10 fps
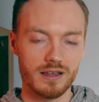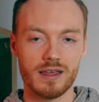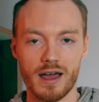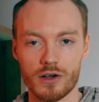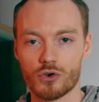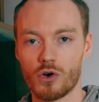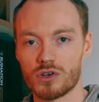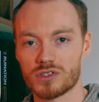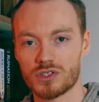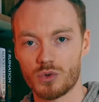get
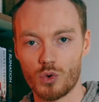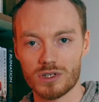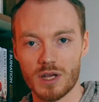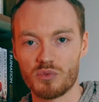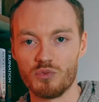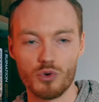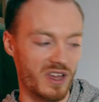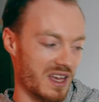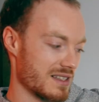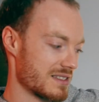across what type of
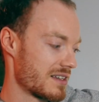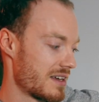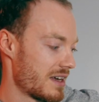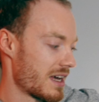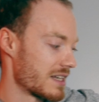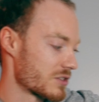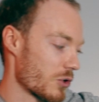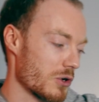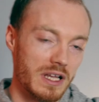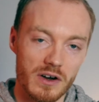book it is as
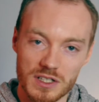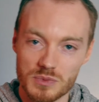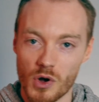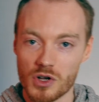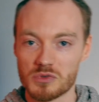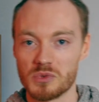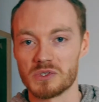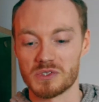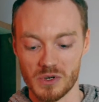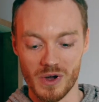early on as possible,
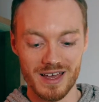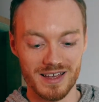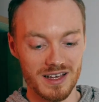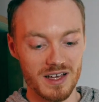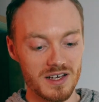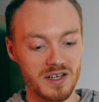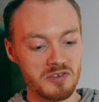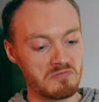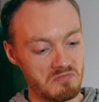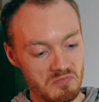so
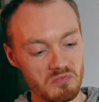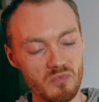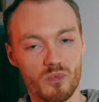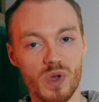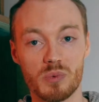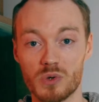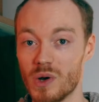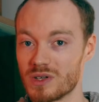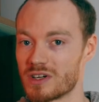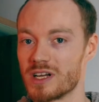people
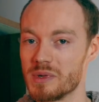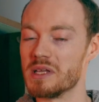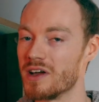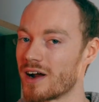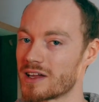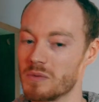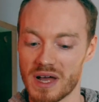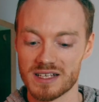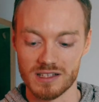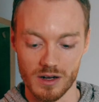know it's going to be dark and
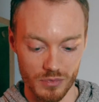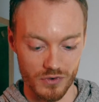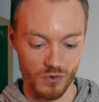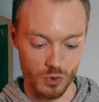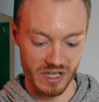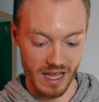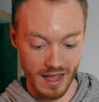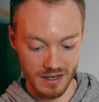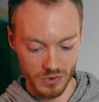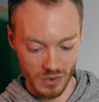messed up before they
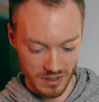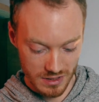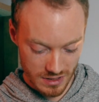get into it.